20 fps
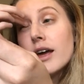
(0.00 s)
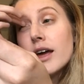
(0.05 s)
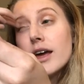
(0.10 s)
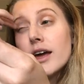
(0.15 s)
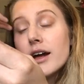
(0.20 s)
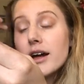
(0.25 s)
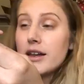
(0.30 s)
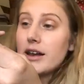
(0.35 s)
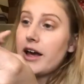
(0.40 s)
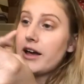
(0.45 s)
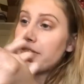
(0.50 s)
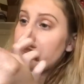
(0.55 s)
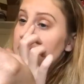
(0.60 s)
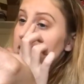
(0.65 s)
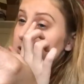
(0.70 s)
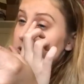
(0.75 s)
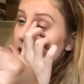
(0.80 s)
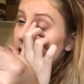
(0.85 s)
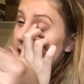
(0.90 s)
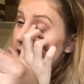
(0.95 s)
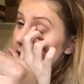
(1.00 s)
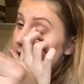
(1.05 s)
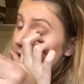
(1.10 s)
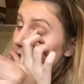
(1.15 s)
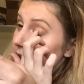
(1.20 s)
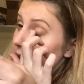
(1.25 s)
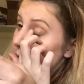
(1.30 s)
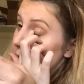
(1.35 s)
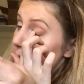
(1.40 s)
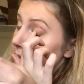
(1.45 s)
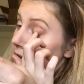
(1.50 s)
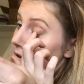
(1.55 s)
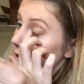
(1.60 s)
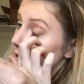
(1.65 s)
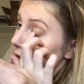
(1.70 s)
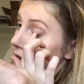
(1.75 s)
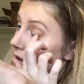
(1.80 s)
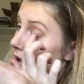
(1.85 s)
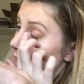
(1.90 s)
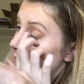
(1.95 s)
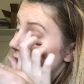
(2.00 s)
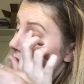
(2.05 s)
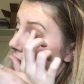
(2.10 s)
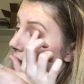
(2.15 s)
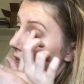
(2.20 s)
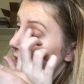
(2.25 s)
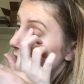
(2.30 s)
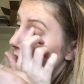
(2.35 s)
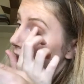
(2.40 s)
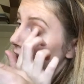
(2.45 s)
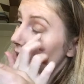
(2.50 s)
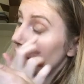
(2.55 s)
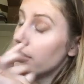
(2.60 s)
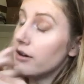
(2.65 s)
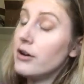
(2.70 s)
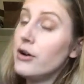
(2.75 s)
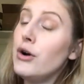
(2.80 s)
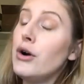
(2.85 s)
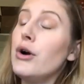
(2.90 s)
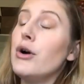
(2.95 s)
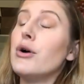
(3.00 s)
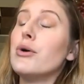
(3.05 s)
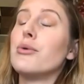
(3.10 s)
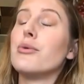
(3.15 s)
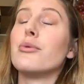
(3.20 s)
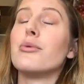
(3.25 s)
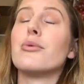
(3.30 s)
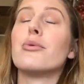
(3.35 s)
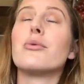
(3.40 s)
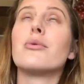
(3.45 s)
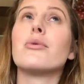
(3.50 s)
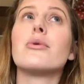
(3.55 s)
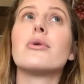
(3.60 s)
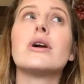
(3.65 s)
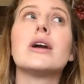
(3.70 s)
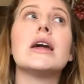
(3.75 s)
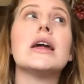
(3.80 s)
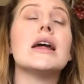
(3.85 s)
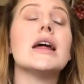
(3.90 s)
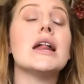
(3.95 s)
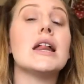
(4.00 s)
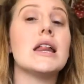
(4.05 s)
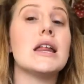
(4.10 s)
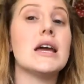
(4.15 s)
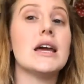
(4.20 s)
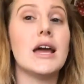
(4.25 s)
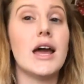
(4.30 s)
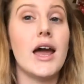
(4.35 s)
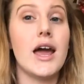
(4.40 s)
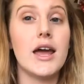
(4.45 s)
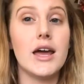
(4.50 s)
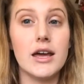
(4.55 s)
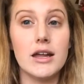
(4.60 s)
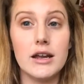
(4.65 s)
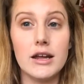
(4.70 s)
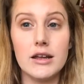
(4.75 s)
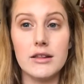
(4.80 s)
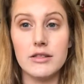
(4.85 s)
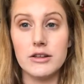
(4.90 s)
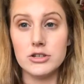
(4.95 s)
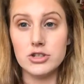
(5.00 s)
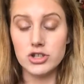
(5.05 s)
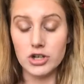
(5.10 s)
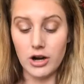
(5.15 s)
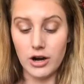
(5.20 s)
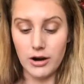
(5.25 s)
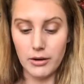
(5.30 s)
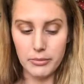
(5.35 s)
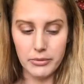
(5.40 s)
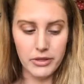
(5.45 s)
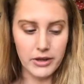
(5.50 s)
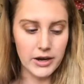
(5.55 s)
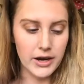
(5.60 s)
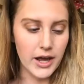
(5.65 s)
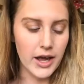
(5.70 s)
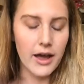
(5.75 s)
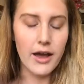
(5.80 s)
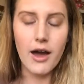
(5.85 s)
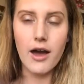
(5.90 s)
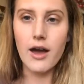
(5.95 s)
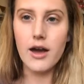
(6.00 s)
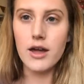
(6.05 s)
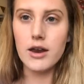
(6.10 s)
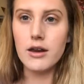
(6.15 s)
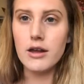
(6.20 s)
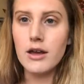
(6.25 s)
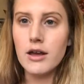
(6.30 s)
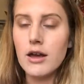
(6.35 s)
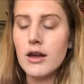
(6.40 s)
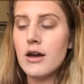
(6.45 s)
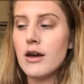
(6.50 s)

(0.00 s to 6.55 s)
And at the time, I like really hated the job that I had.